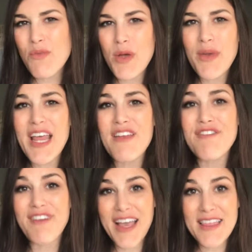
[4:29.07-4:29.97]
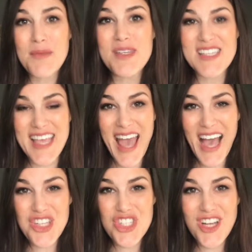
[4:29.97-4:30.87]
We want to invite them to take
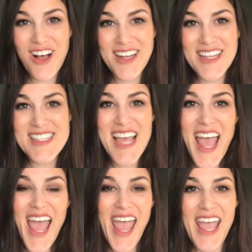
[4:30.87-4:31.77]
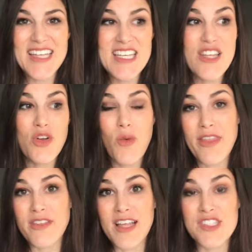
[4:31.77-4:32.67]
action on it, and either
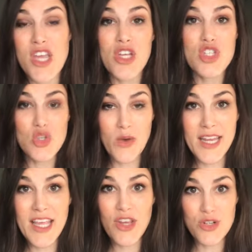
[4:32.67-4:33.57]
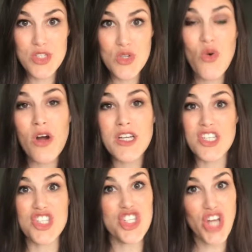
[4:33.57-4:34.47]
whether that's joining your store
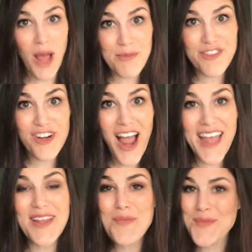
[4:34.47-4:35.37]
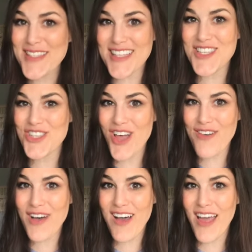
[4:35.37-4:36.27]
to shop for items, that's a
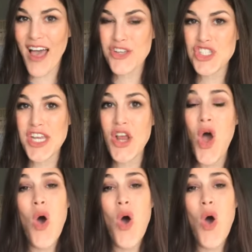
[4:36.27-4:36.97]
soft call to action,